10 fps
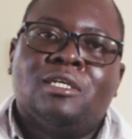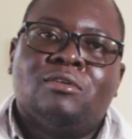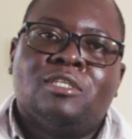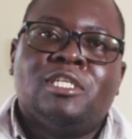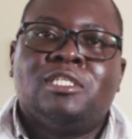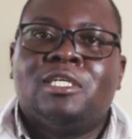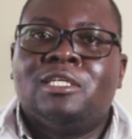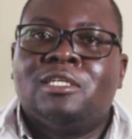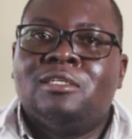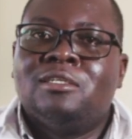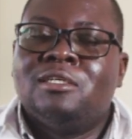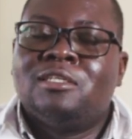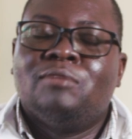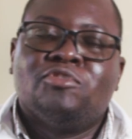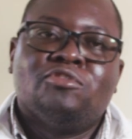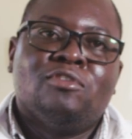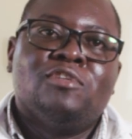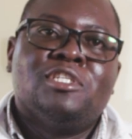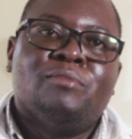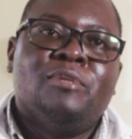creates some sort of
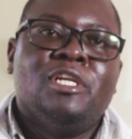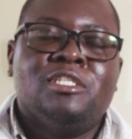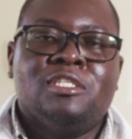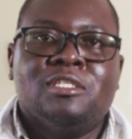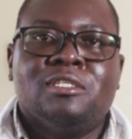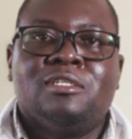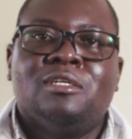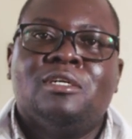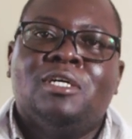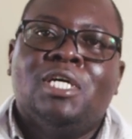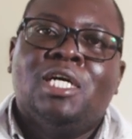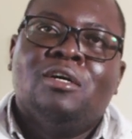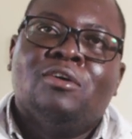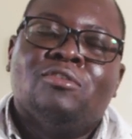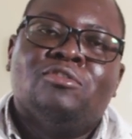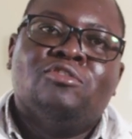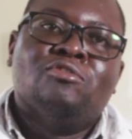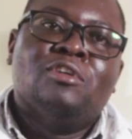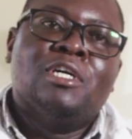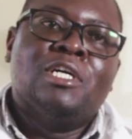disability on
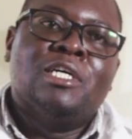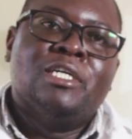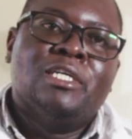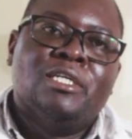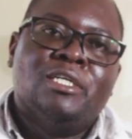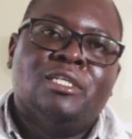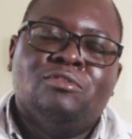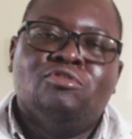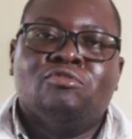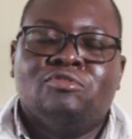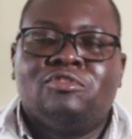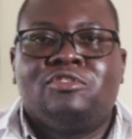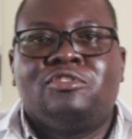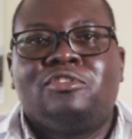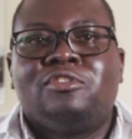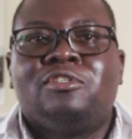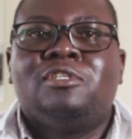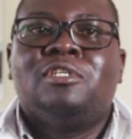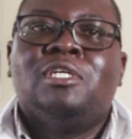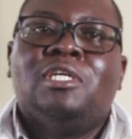your jaws
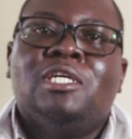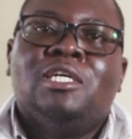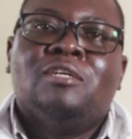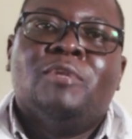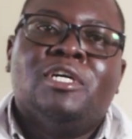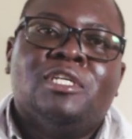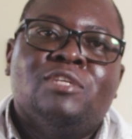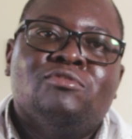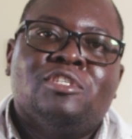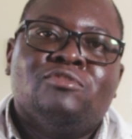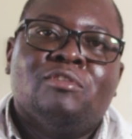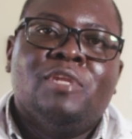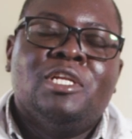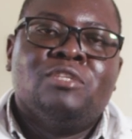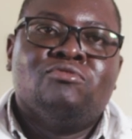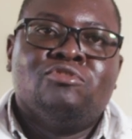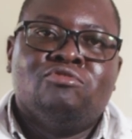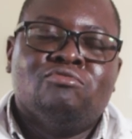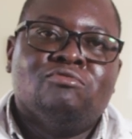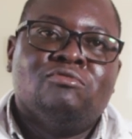by reducing your ability to
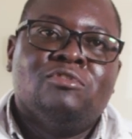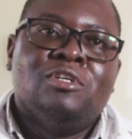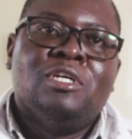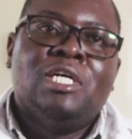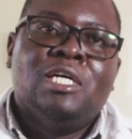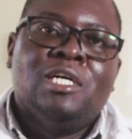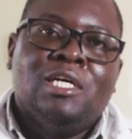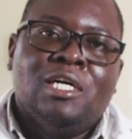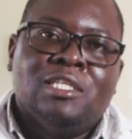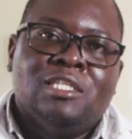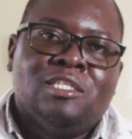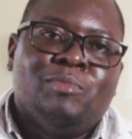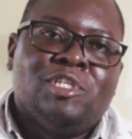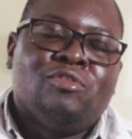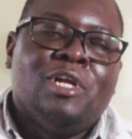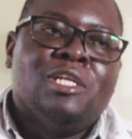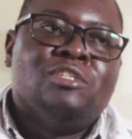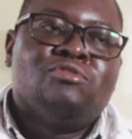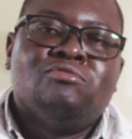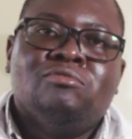chew. And this is particularly
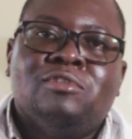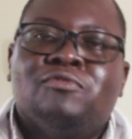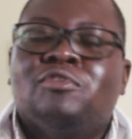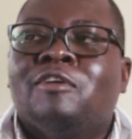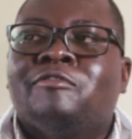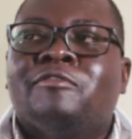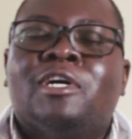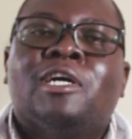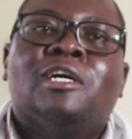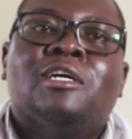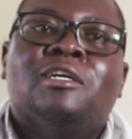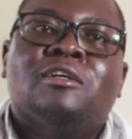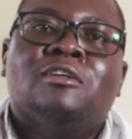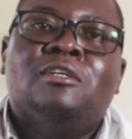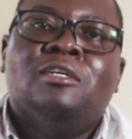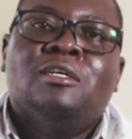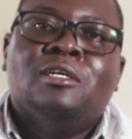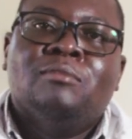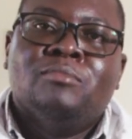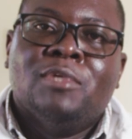true if you
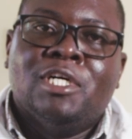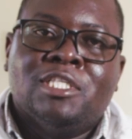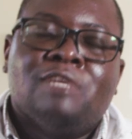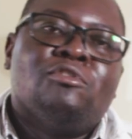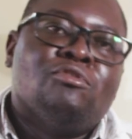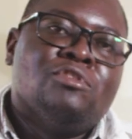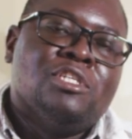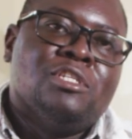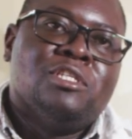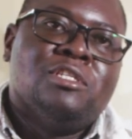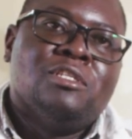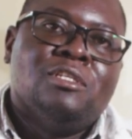have several teeth